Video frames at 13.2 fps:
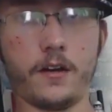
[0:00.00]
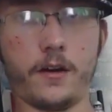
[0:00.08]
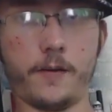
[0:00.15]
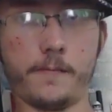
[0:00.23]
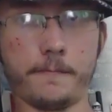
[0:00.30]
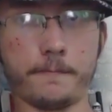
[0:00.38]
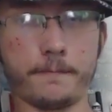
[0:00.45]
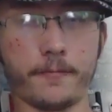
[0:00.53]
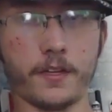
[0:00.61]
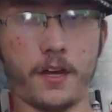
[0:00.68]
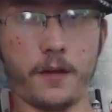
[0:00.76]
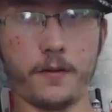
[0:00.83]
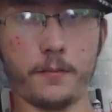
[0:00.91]
Um,
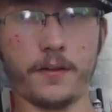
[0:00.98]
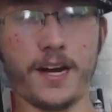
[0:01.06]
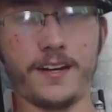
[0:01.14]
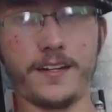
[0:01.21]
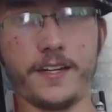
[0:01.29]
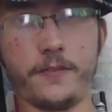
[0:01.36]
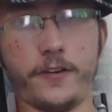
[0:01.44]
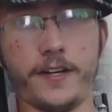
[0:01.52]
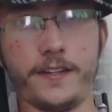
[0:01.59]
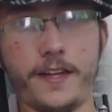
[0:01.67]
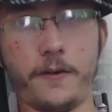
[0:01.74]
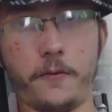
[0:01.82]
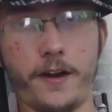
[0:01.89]
uh, I'm kind of
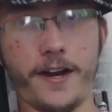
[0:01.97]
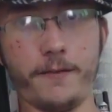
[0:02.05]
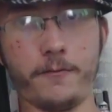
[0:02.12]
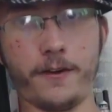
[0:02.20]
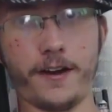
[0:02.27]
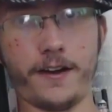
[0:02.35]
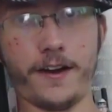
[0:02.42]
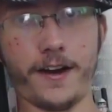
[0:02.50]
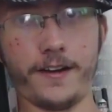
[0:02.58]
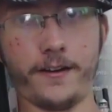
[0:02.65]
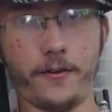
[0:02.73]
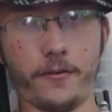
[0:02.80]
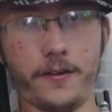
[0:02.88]
different in that way where
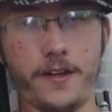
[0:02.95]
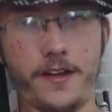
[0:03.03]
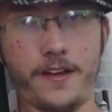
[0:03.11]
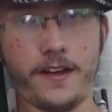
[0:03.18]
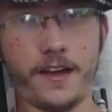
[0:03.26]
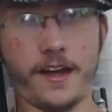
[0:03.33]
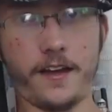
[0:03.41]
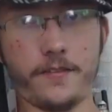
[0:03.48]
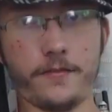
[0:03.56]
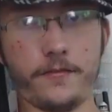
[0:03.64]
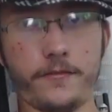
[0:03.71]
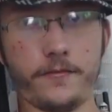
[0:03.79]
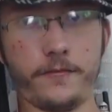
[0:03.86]
I don't
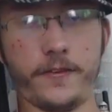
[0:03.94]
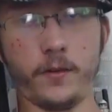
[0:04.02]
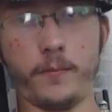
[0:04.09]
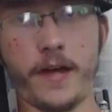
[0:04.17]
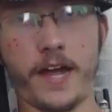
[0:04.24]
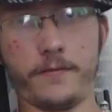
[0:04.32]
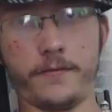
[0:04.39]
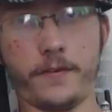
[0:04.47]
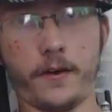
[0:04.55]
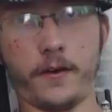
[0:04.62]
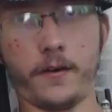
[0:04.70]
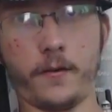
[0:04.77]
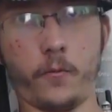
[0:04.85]
have feel bad
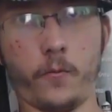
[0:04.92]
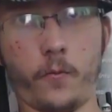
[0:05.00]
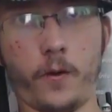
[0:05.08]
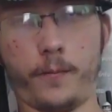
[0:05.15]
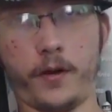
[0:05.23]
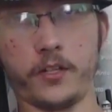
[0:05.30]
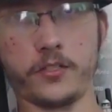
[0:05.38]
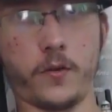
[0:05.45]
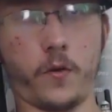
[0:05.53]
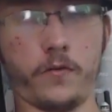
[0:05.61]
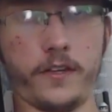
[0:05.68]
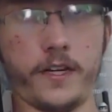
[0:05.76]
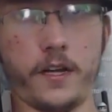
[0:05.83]
for one person
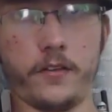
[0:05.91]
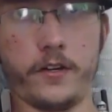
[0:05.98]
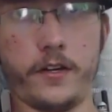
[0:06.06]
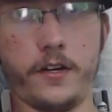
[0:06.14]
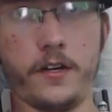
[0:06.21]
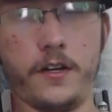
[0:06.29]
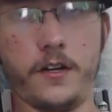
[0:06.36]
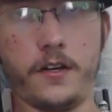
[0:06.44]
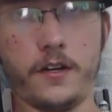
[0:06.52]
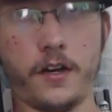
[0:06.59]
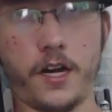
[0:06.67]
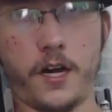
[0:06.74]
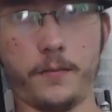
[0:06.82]
over the other.
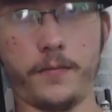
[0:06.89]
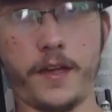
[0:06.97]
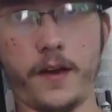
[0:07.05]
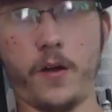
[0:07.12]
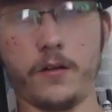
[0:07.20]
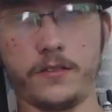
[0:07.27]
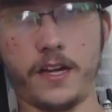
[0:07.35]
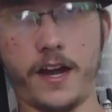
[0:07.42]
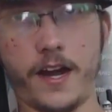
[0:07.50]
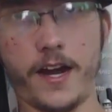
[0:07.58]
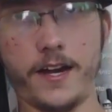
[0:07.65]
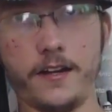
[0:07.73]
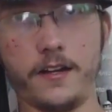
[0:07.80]
Um, they all
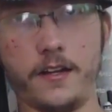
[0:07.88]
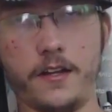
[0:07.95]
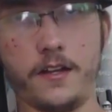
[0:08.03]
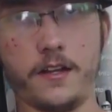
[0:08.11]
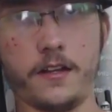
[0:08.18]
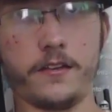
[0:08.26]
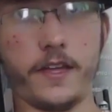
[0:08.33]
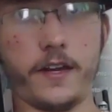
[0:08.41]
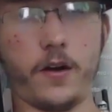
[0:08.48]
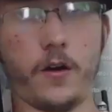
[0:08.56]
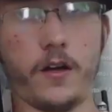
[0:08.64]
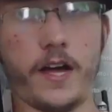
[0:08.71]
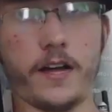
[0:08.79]
died.
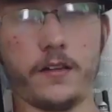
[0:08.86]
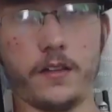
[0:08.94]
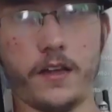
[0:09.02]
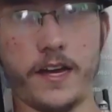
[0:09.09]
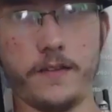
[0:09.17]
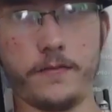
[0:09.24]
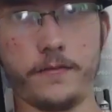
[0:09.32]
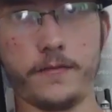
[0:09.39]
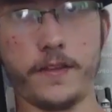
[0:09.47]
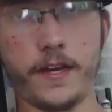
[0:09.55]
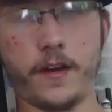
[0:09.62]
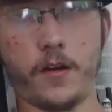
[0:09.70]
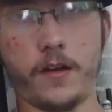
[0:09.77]
They all had a life.
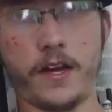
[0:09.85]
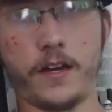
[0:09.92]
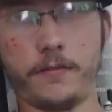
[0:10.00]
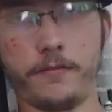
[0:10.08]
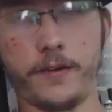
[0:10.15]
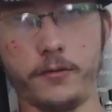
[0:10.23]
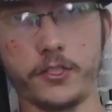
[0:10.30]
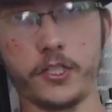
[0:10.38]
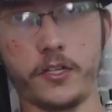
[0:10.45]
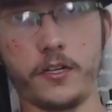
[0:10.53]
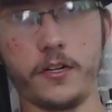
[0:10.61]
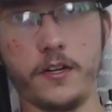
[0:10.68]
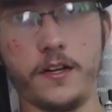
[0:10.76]
They all had a
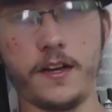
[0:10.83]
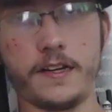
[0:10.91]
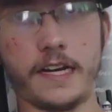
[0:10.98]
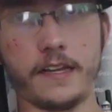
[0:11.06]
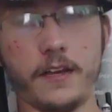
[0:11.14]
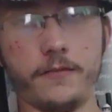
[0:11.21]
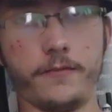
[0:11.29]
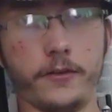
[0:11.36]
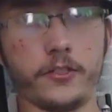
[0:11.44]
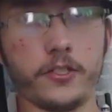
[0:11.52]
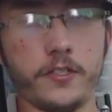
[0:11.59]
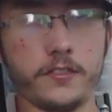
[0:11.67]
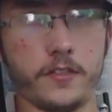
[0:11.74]
future. Now that
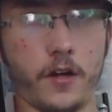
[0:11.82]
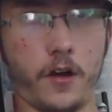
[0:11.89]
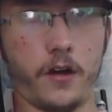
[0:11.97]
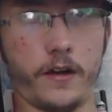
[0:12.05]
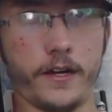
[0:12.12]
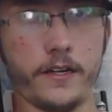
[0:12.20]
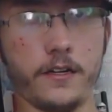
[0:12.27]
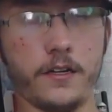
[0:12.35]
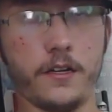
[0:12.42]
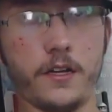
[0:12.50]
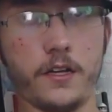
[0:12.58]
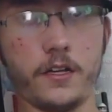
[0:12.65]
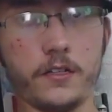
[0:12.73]
future is gone.
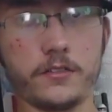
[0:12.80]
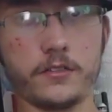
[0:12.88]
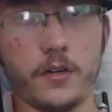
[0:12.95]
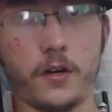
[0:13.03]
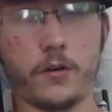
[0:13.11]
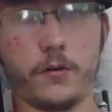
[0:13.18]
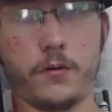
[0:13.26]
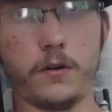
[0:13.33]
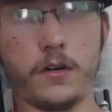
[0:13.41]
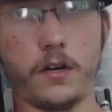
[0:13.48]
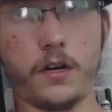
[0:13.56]
So